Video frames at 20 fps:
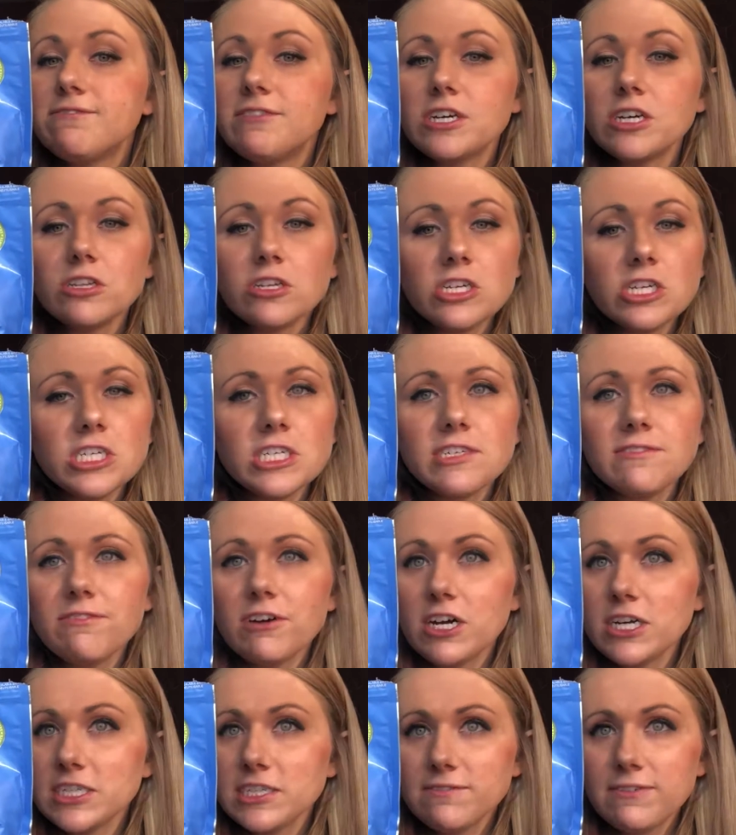fillers,
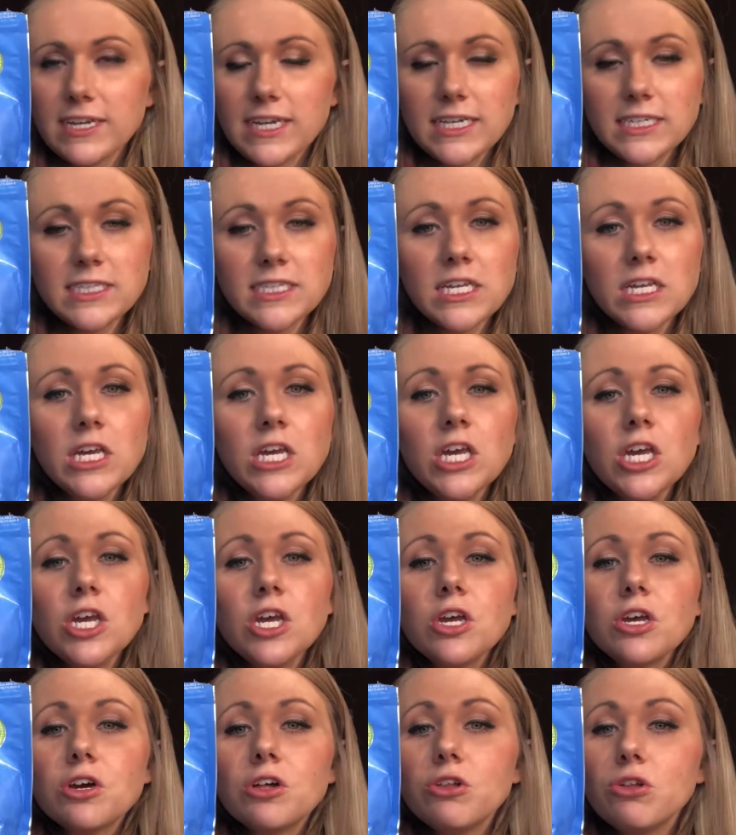phosphates,
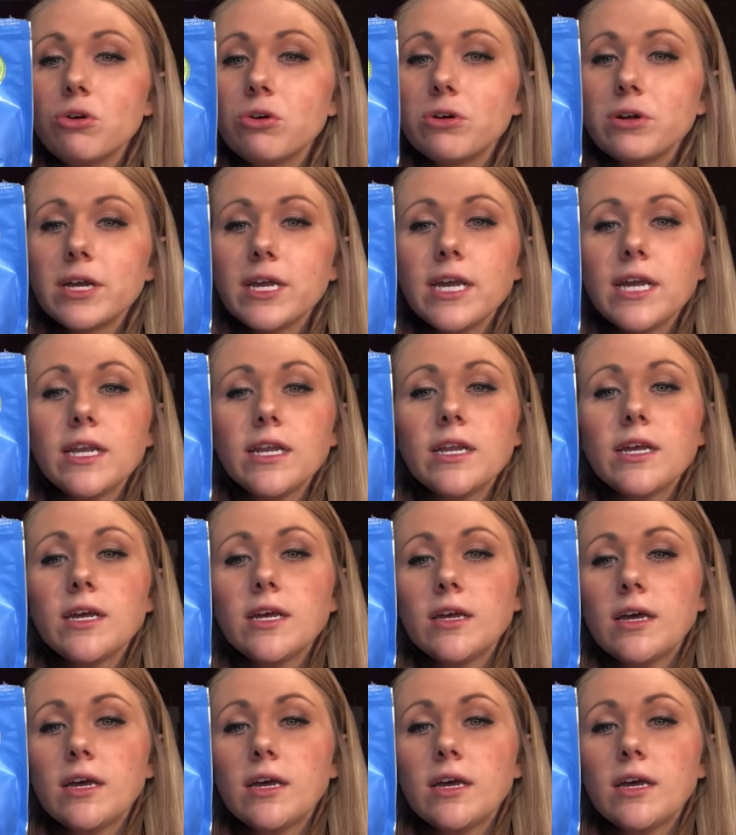chlorine,